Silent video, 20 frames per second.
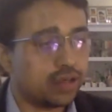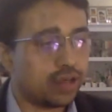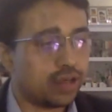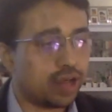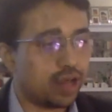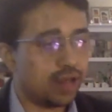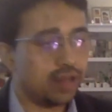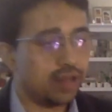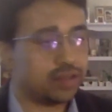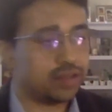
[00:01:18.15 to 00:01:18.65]

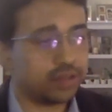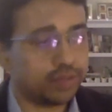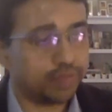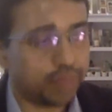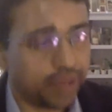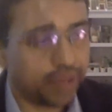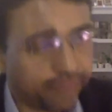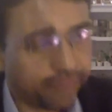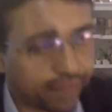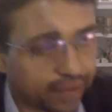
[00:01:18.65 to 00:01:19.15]
Doniger
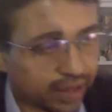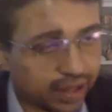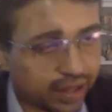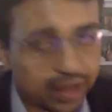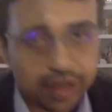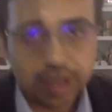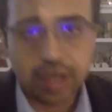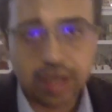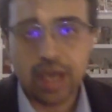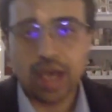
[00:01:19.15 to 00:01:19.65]
briefly.
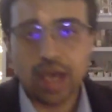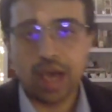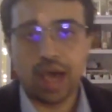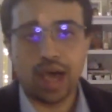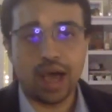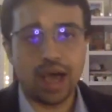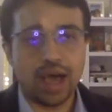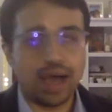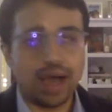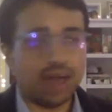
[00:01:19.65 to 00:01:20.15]

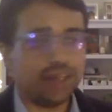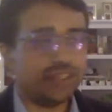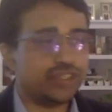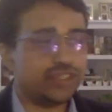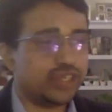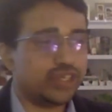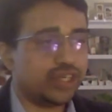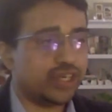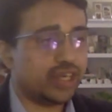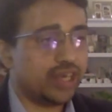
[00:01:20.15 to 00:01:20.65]
Uh,
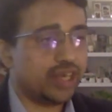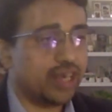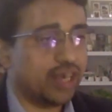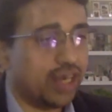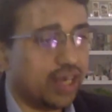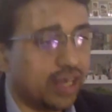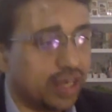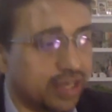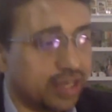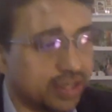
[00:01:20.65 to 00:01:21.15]
she
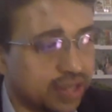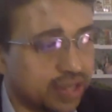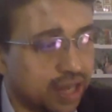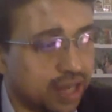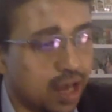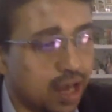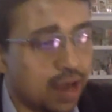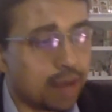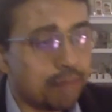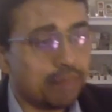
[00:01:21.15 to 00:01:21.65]
is
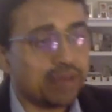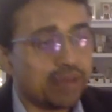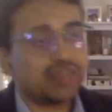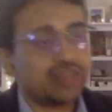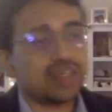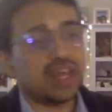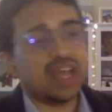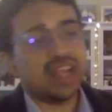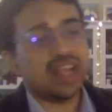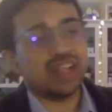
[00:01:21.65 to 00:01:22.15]

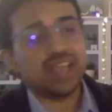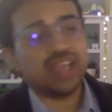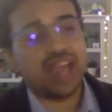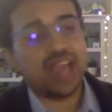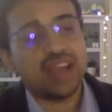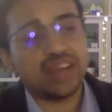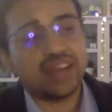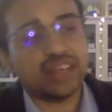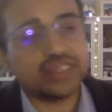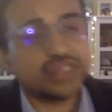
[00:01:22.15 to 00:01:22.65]
Mircea
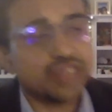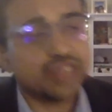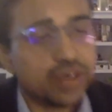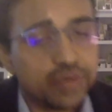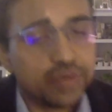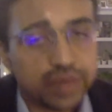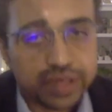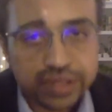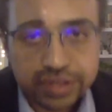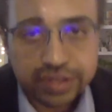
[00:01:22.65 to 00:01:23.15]
Eliade
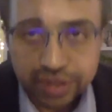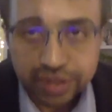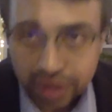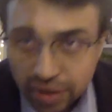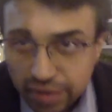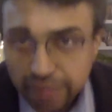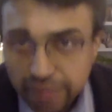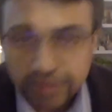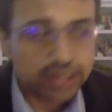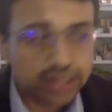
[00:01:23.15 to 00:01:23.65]
Distinguished
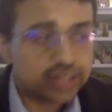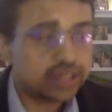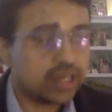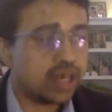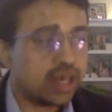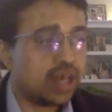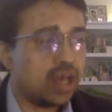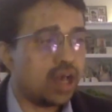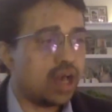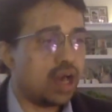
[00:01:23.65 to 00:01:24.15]
Service
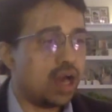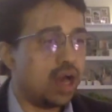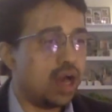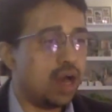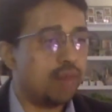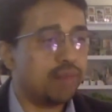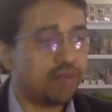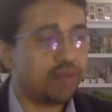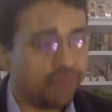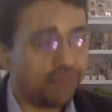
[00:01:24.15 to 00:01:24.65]
uh,
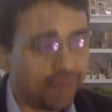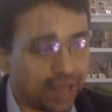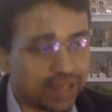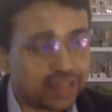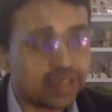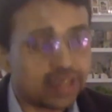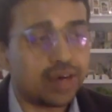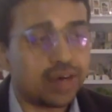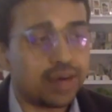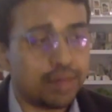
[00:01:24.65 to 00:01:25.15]

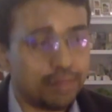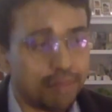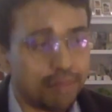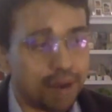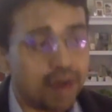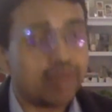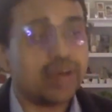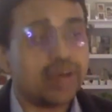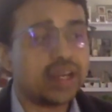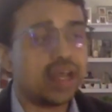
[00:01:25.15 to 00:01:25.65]
Professor
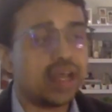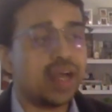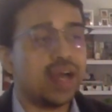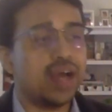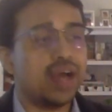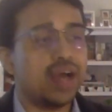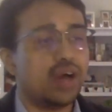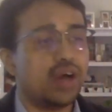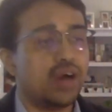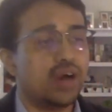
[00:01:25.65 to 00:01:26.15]

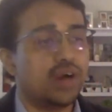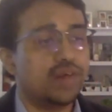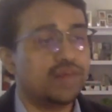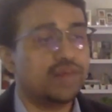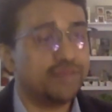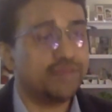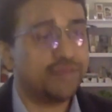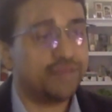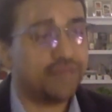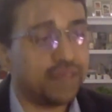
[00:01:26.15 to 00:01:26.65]
Emerita of
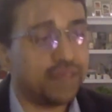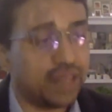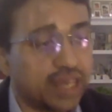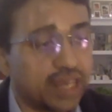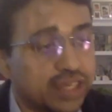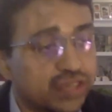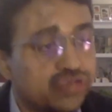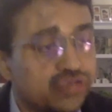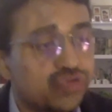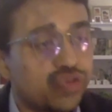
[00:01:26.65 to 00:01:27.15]
the
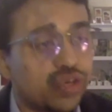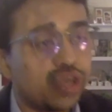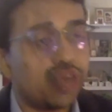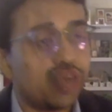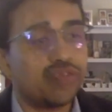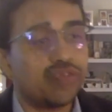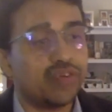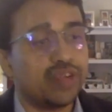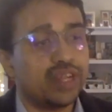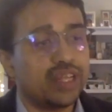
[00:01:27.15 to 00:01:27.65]
history of
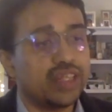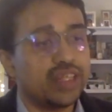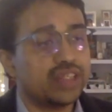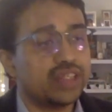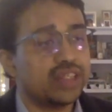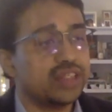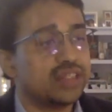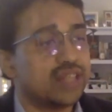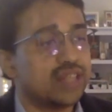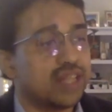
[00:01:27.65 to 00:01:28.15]

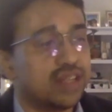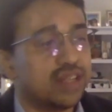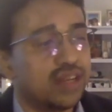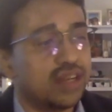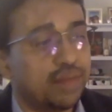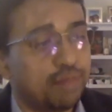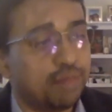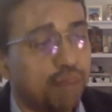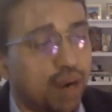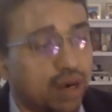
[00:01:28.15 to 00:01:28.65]
religions at the
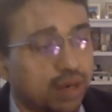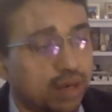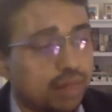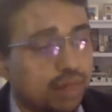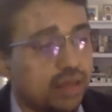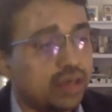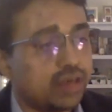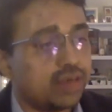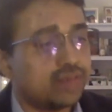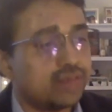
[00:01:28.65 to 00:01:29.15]

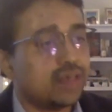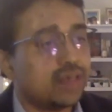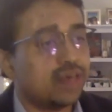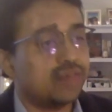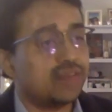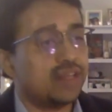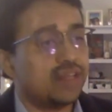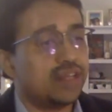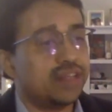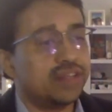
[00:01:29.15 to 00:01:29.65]
Department of South
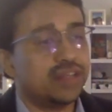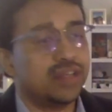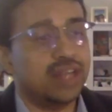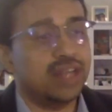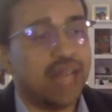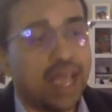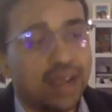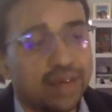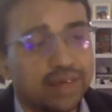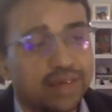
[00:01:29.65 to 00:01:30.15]
Asian
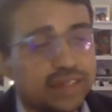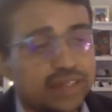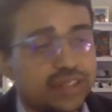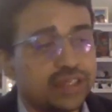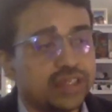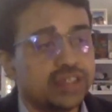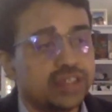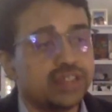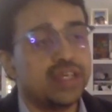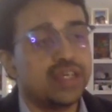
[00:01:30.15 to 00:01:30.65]

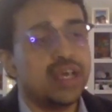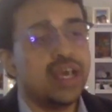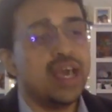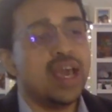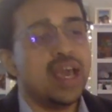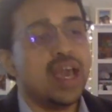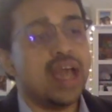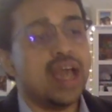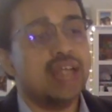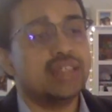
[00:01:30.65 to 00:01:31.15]
Languages
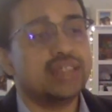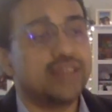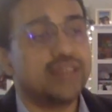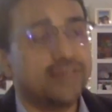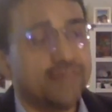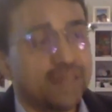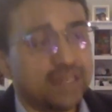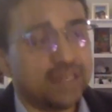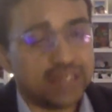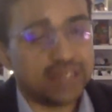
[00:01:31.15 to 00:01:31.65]
and
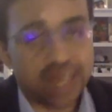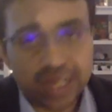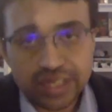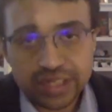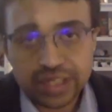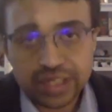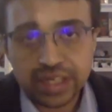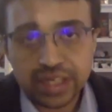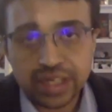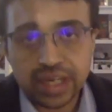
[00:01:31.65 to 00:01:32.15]

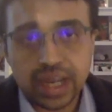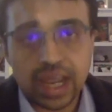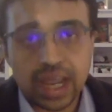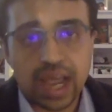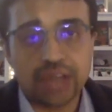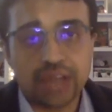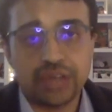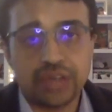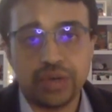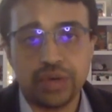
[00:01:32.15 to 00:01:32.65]
Civilization
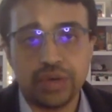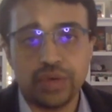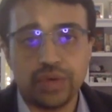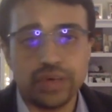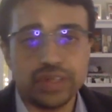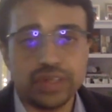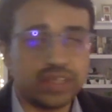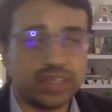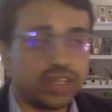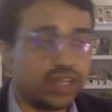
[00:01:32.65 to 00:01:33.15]
at
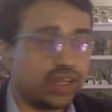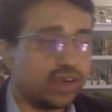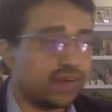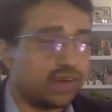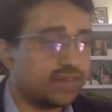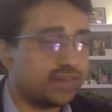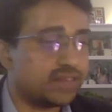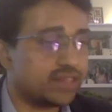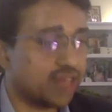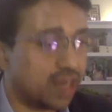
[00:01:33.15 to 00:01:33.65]
University
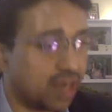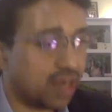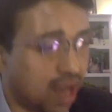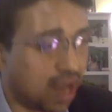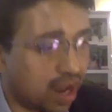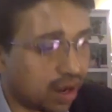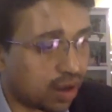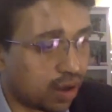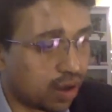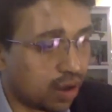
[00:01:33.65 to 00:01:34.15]
of
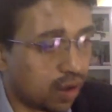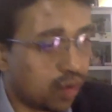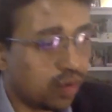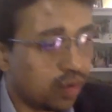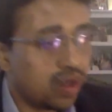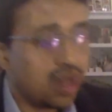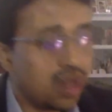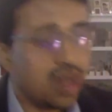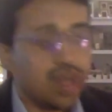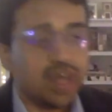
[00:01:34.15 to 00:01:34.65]
Chicago.
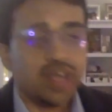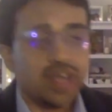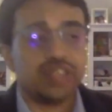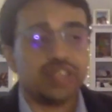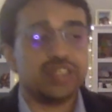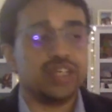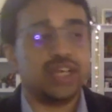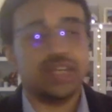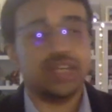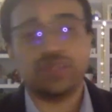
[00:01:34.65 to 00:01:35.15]

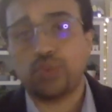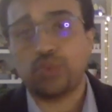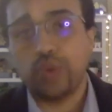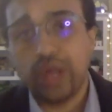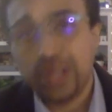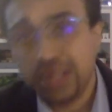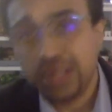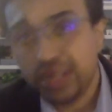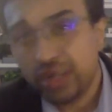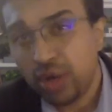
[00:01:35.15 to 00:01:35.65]
She has
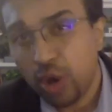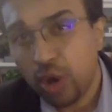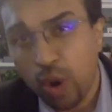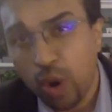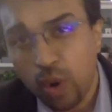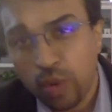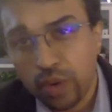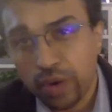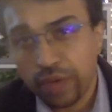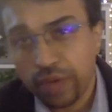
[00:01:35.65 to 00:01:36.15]
written
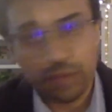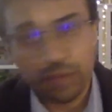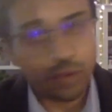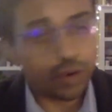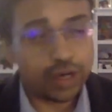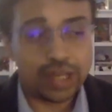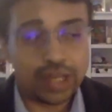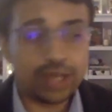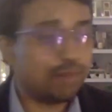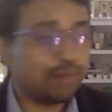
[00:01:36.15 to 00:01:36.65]
over
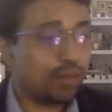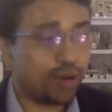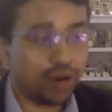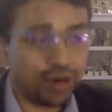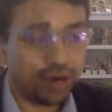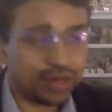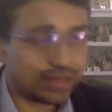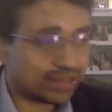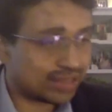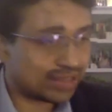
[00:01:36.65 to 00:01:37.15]
40
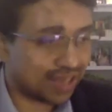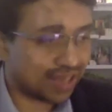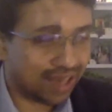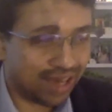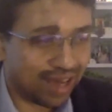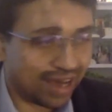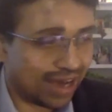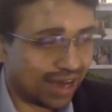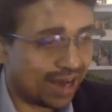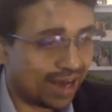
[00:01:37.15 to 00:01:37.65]
books,
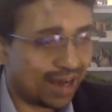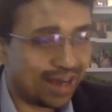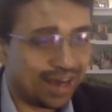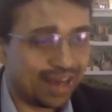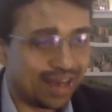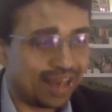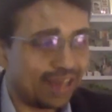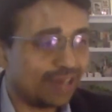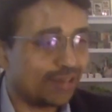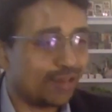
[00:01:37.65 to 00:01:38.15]
uh,
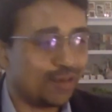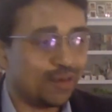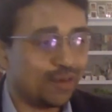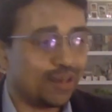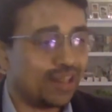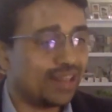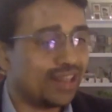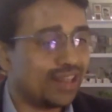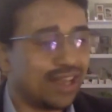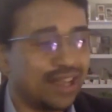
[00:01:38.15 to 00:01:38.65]

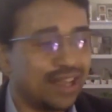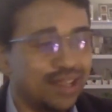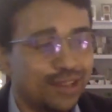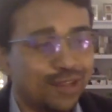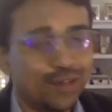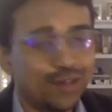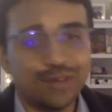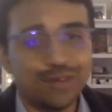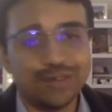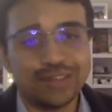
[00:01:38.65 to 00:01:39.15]
including The
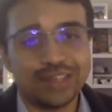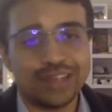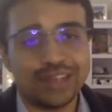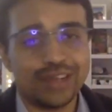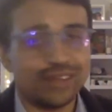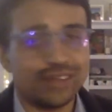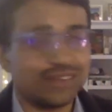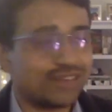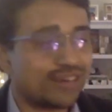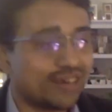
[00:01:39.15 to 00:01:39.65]
Hindus and
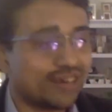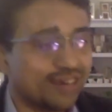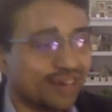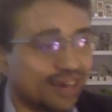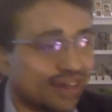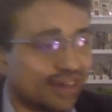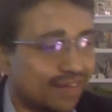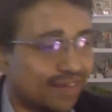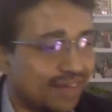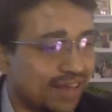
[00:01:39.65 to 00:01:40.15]

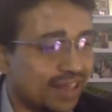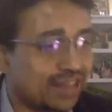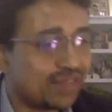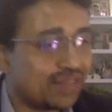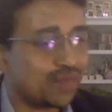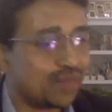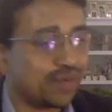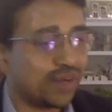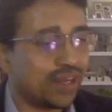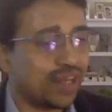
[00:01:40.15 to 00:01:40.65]
Alternative
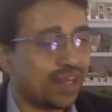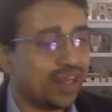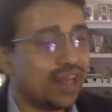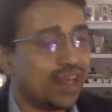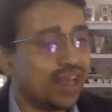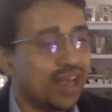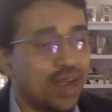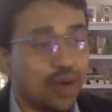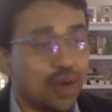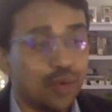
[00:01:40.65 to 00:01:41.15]
History,
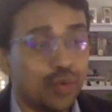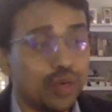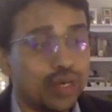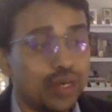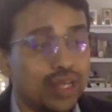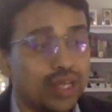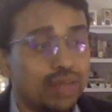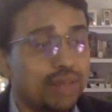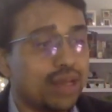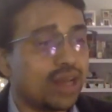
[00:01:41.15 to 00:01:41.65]

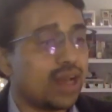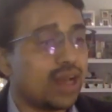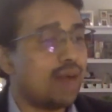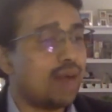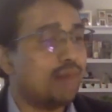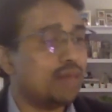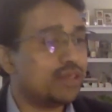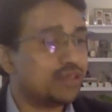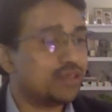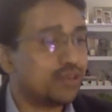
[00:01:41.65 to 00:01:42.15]
Redeeming
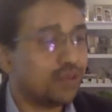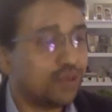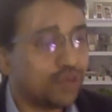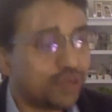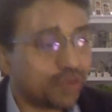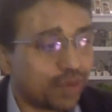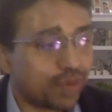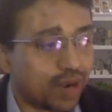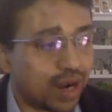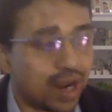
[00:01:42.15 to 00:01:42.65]
Kama
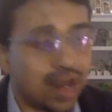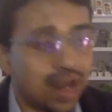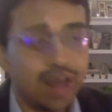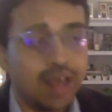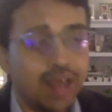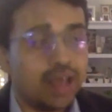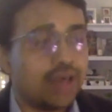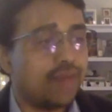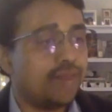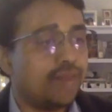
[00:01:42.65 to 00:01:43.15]
Sutra,
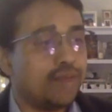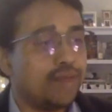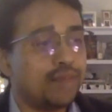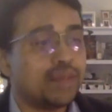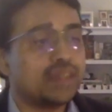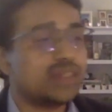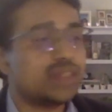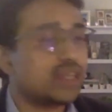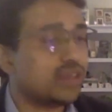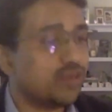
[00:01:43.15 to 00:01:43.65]

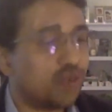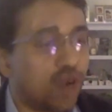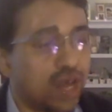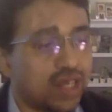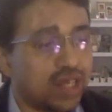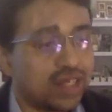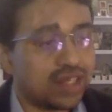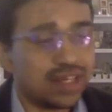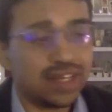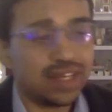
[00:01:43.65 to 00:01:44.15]
Women's
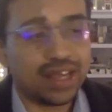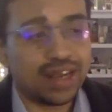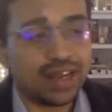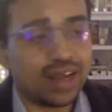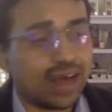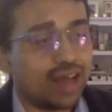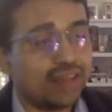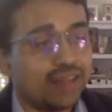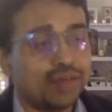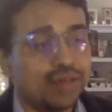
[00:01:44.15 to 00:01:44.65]
Androgyny, and
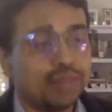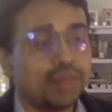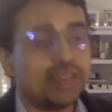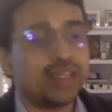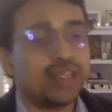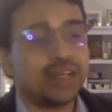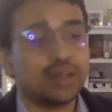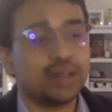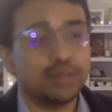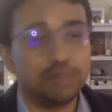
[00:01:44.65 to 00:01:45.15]
Other
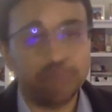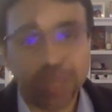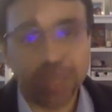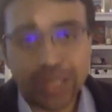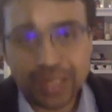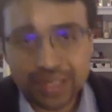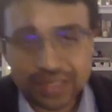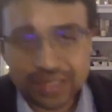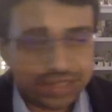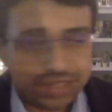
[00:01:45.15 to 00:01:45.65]
Mythical
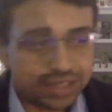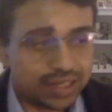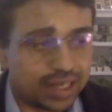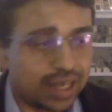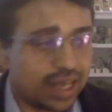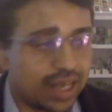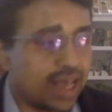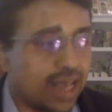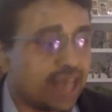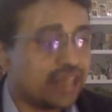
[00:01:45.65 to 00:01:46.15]
Beasts.
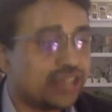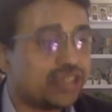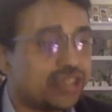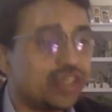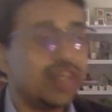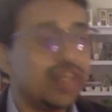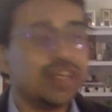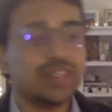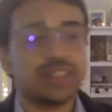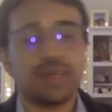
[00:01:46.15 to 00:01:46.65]

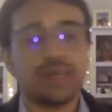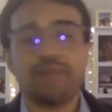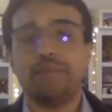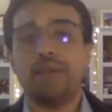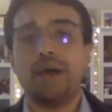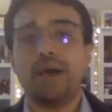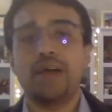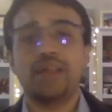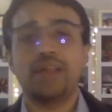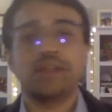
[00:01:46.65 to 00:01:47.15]
She is
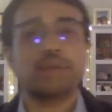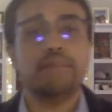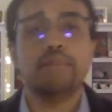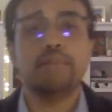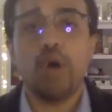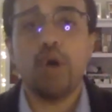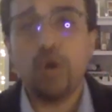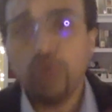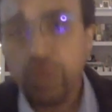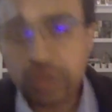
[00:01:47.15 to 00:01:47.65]
among the
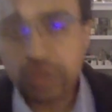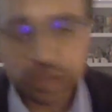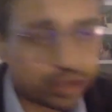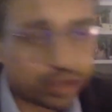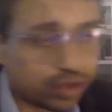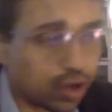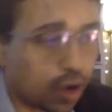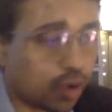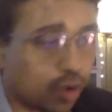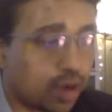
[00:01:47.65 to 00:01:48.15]
most
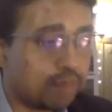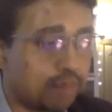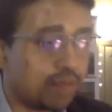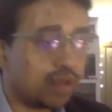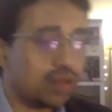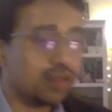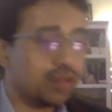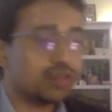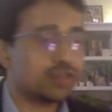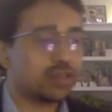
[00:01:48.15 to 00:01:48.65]

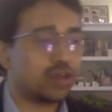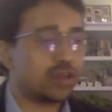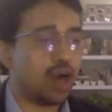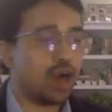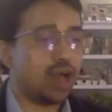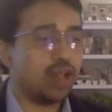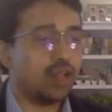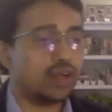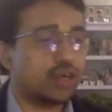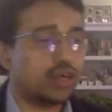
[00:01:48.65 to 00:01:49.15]
notable
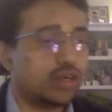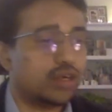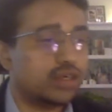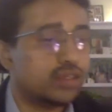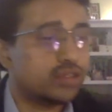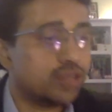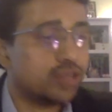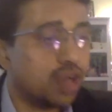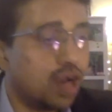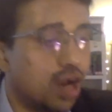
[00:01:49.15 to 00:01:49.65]

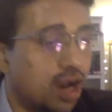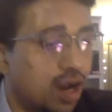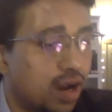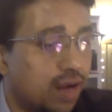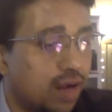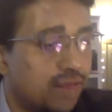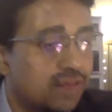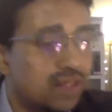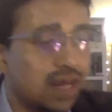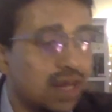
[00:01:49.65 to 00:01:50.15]
scholars
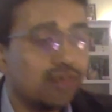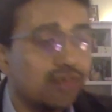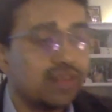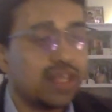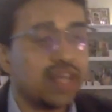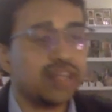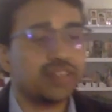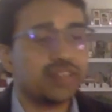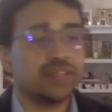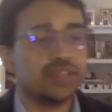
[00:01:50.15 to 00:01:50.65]
of South
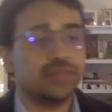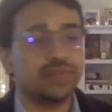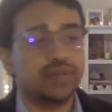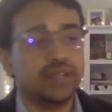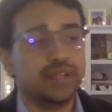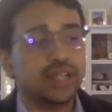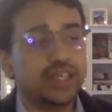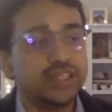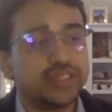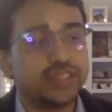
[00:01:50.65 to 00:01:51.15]
Asian
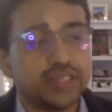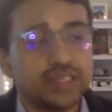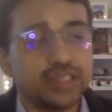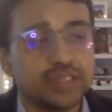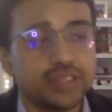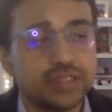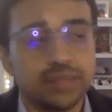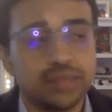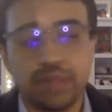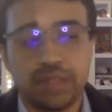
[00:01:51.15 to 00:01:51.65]

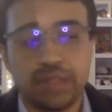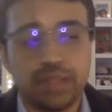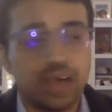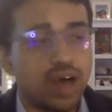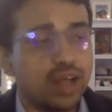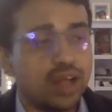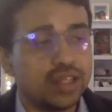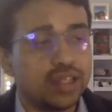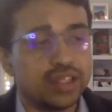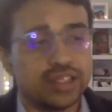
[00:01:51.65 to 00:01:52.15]
religions,
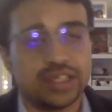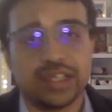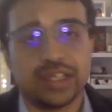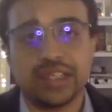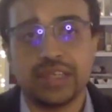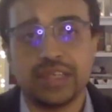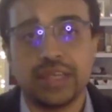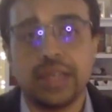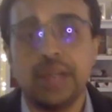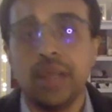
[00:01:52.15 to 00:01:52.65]

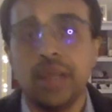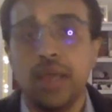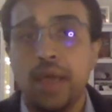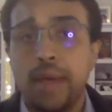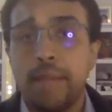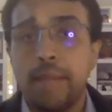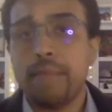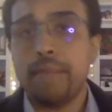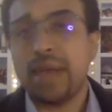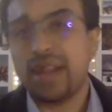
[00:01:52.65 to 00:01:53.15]
mythologies, and
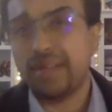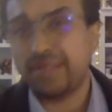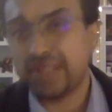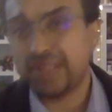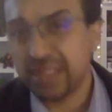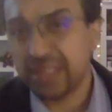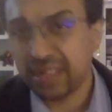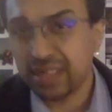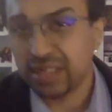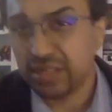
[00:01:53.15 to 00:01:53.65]

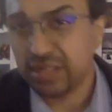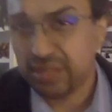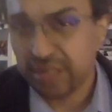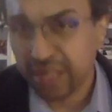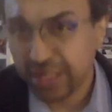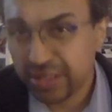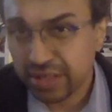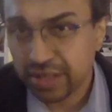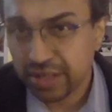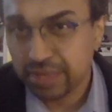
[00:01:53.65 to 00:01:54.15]
metaphysical
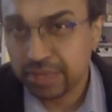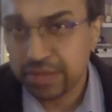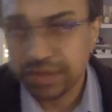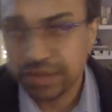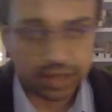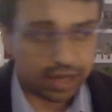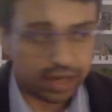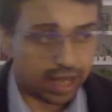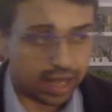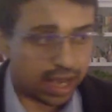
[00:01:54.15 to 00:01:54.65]
systems
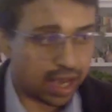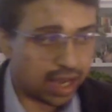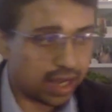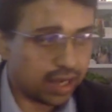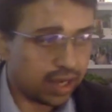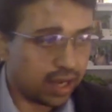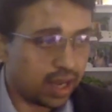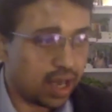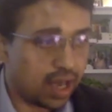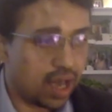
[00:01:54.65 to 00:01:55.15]
today.